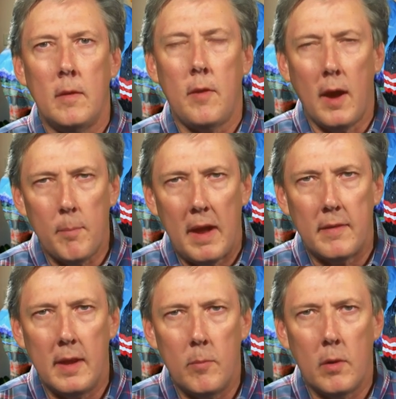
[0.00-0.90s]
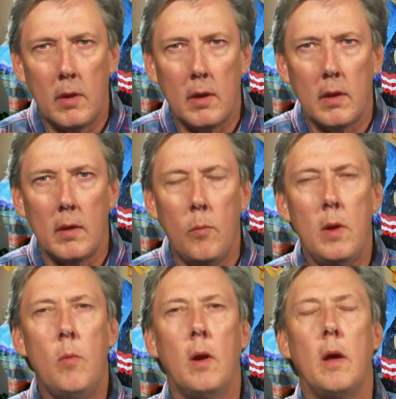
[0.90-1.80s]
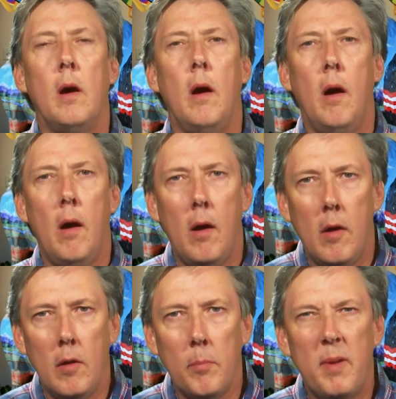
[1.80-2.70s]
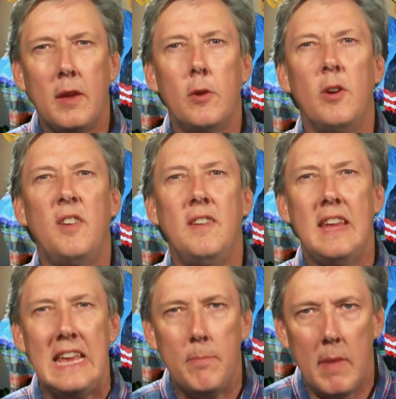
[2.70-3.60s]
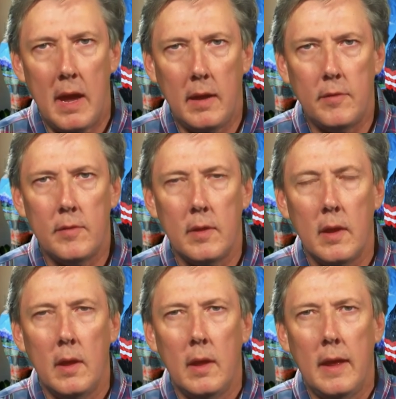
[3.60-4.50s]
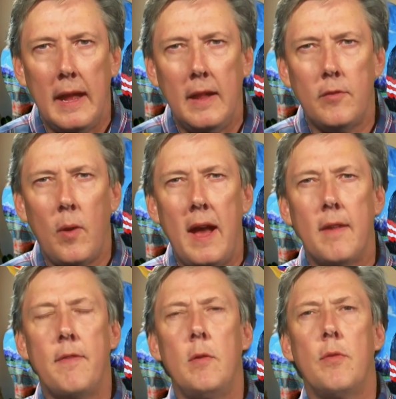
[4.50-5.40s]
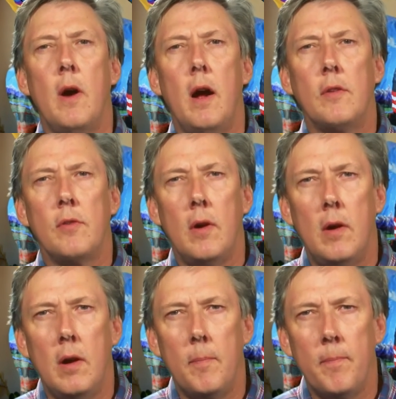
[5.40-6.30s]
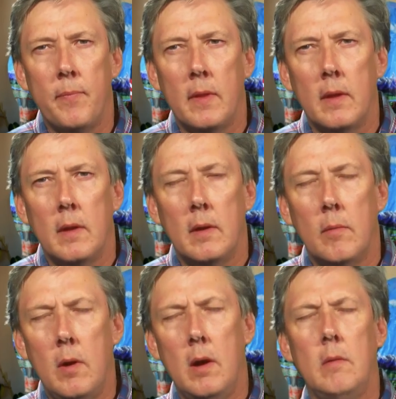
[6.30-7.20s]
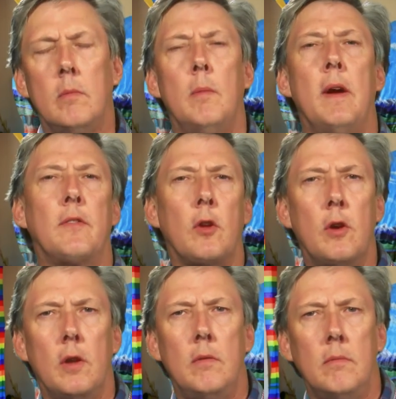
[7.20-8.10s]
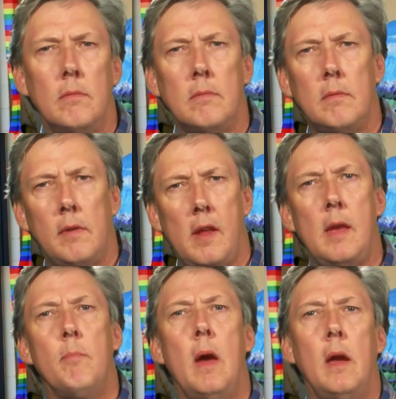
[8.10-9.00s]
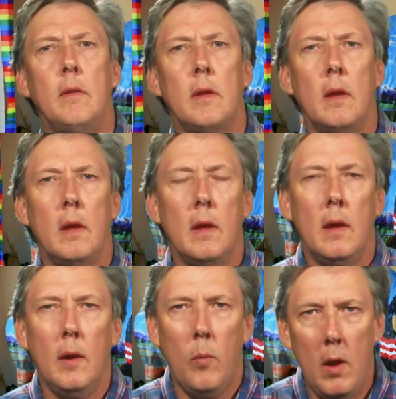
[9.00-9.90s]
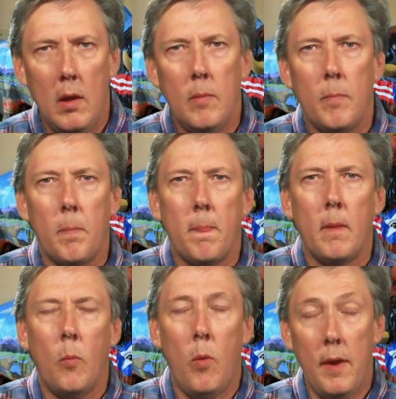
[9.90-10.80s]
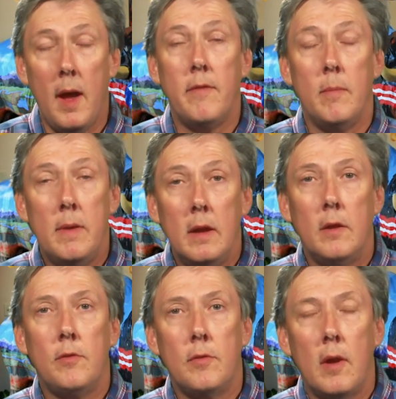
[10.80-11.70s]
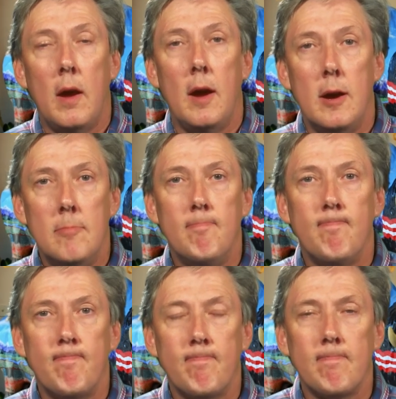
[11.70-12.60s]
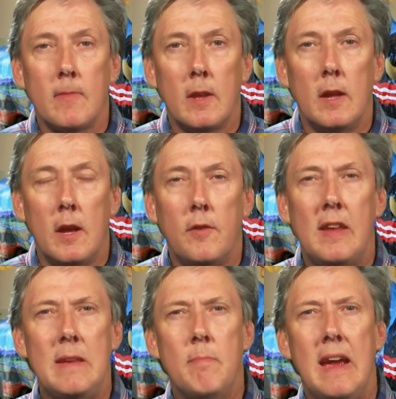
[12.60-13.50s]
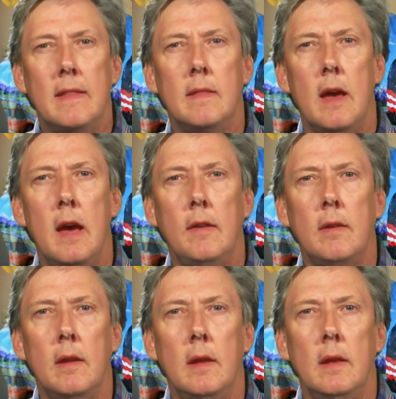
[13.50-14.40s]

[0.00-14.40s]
talk about teamwork, we want to all be good teammates. And so I had a few thoughts on, well, what makes a good teammate? Well, one of them is a teammate that